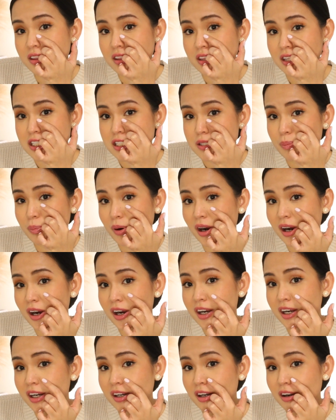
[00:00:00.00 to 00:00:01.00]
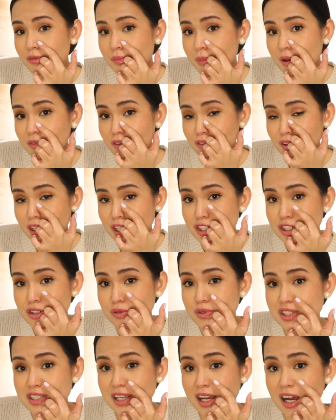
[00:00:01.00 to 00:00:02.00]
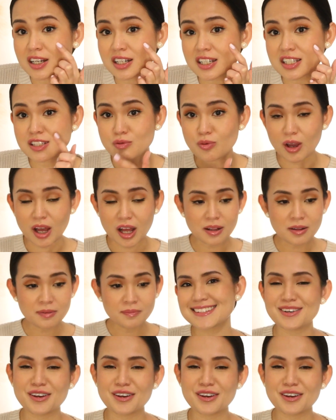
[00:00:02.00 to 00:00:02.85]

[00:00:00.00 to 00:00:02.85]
this part of my foundation was gone as well.